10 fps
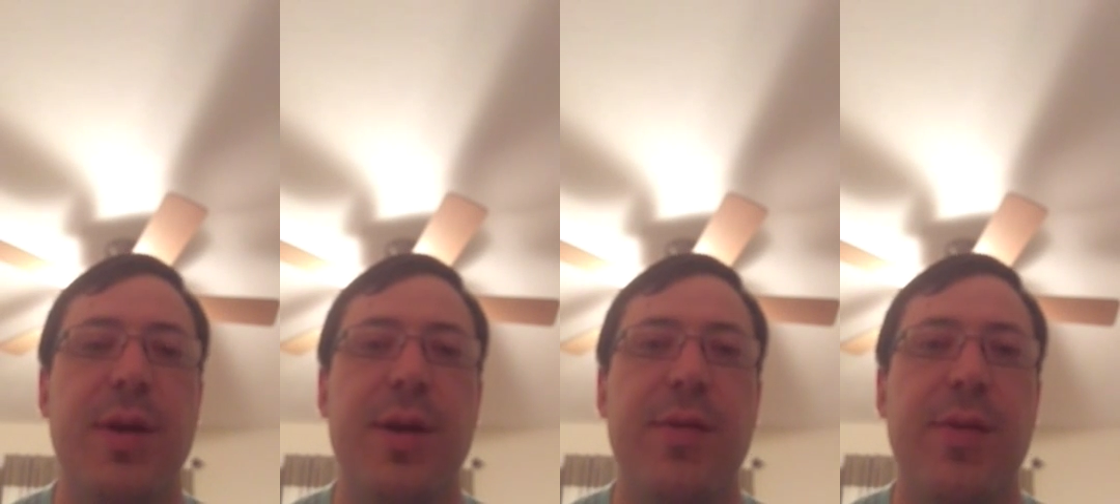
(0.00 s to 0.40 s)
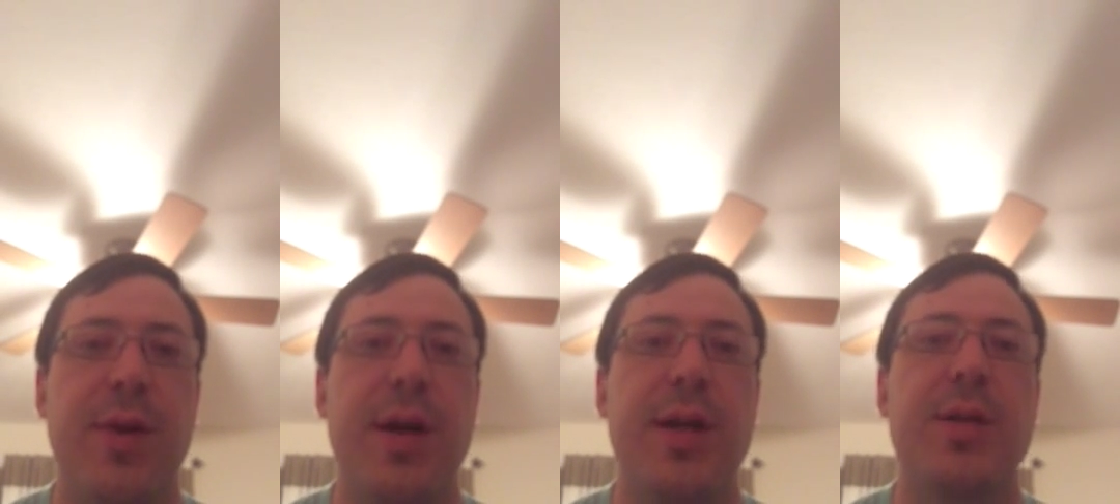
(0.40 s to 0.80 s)
good
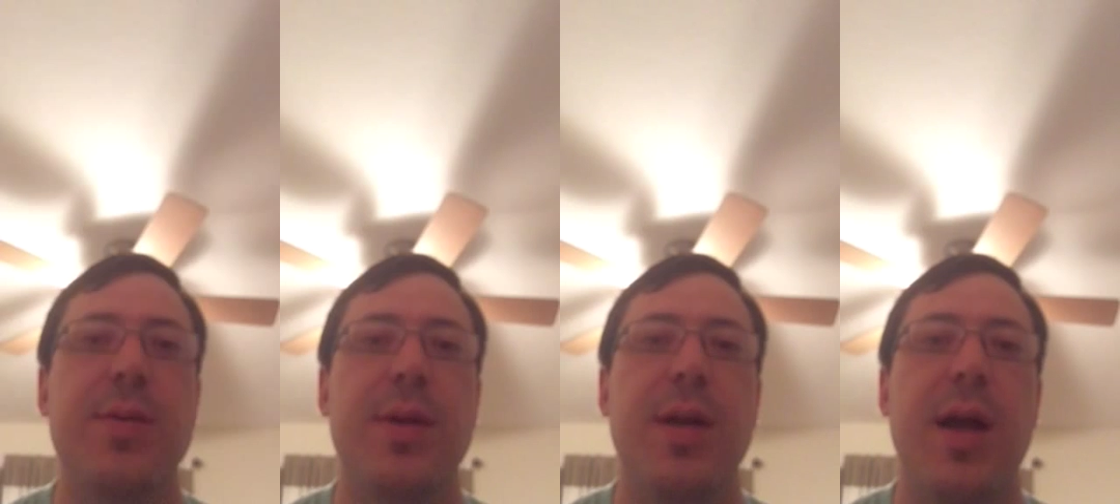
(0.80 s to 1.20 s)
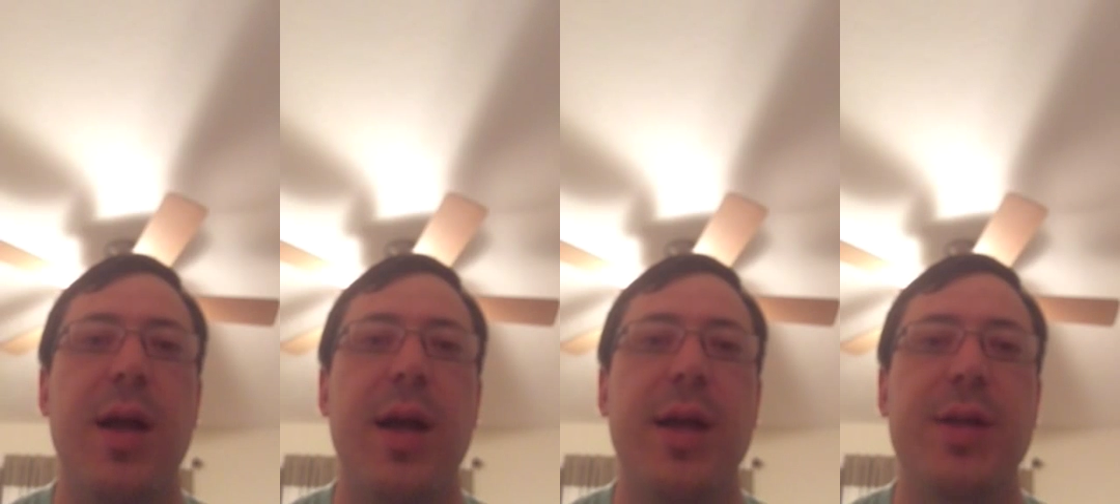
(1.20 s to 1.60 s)
friends with a
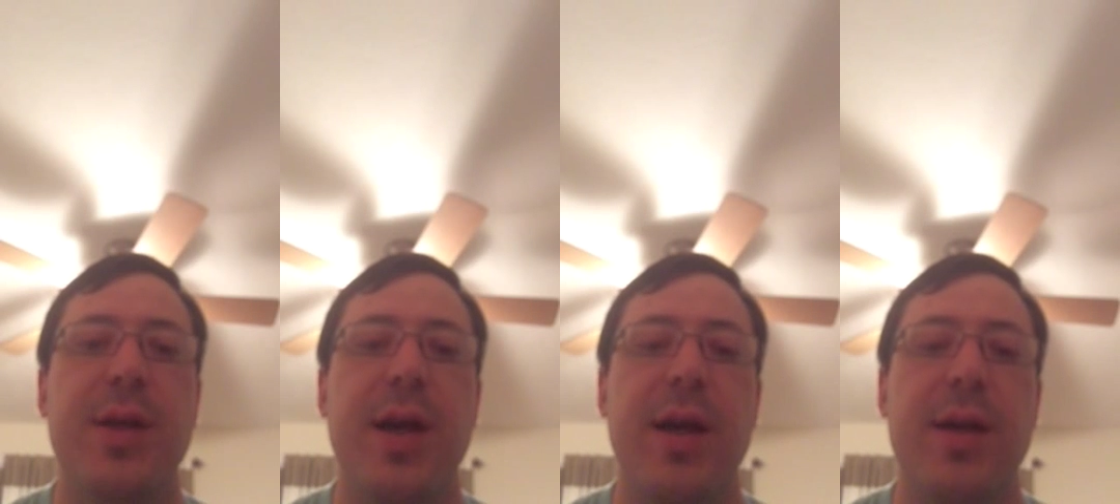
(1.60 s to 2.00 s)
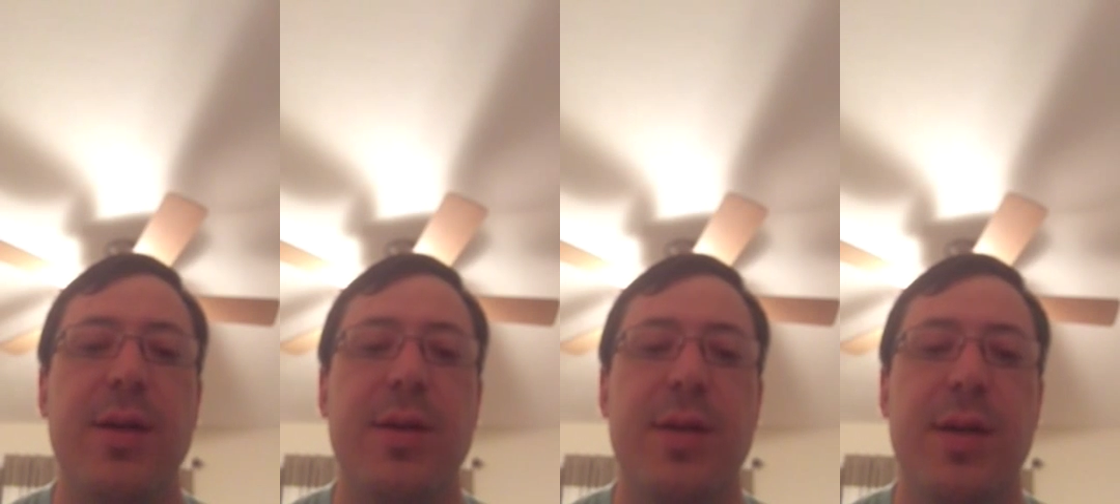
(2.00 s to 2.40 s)
lot of
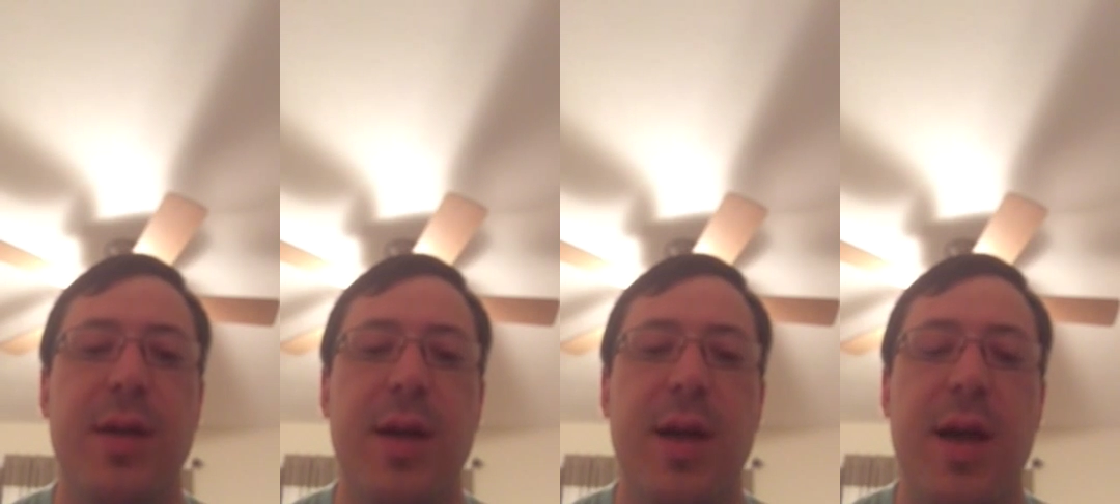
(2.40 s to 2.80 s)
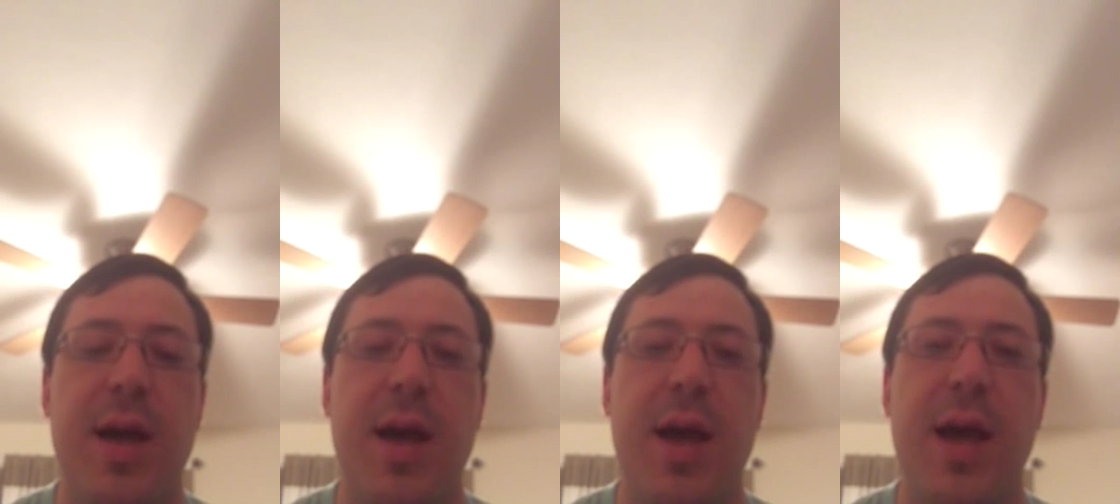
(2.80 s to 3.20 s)
educators.
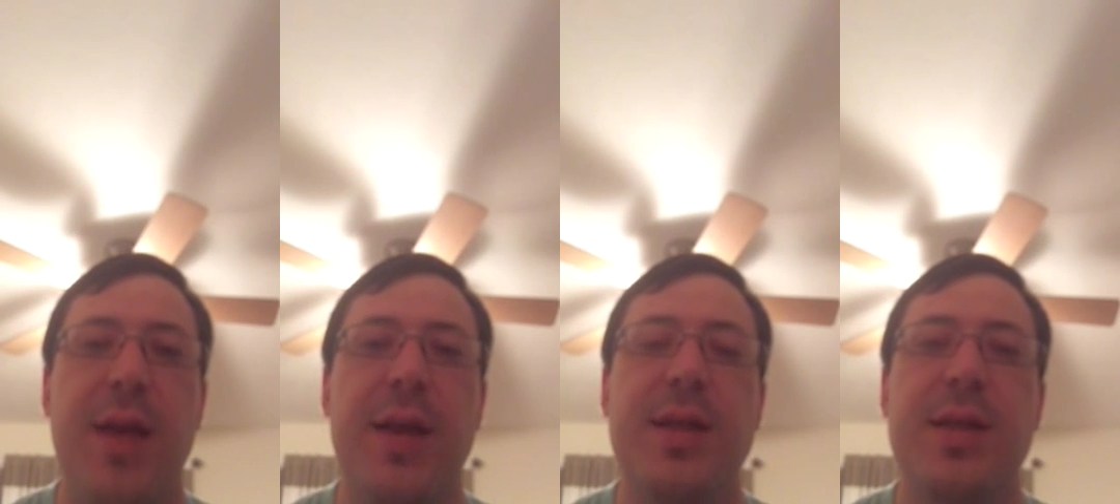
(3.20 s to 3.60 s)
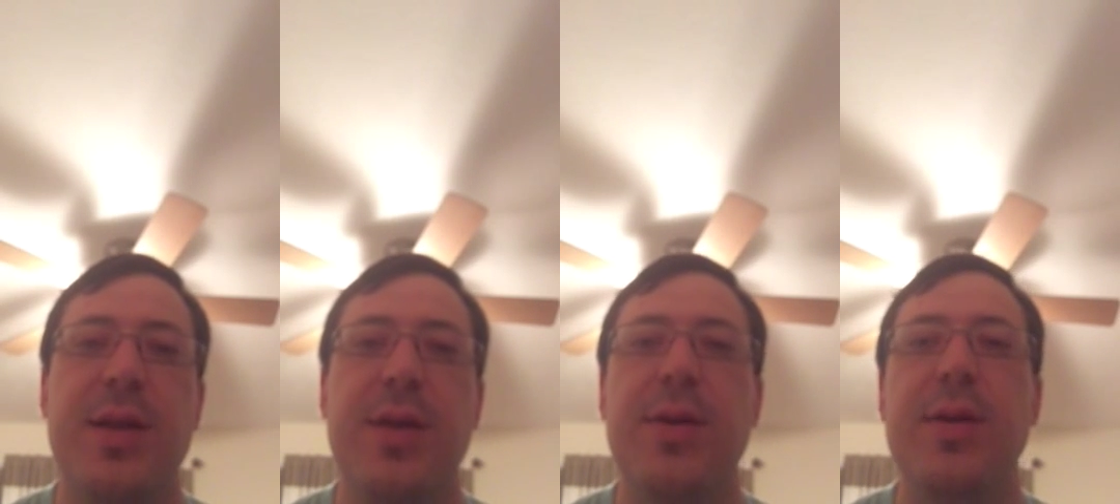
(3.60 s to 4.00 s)
And these
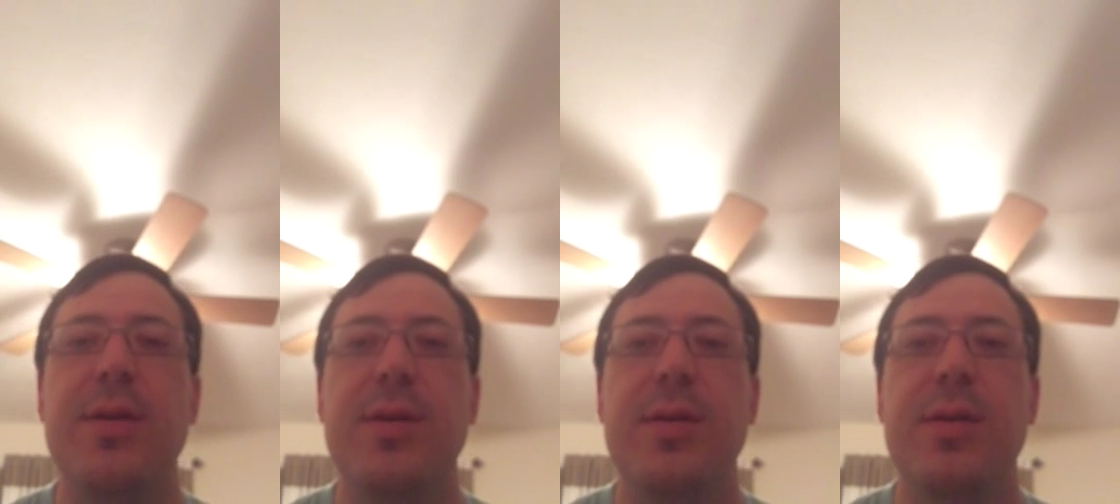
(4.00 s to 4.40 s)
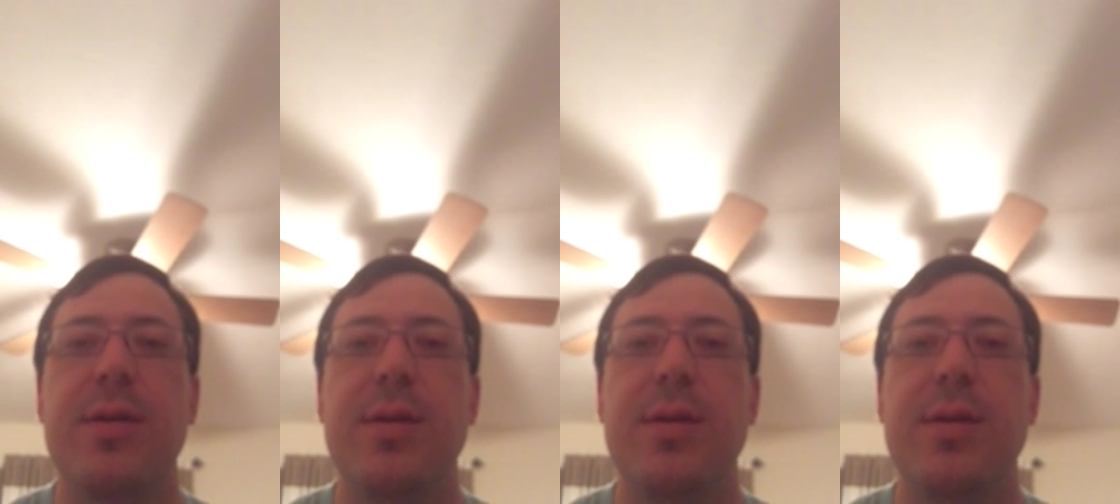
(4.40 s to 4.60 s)
students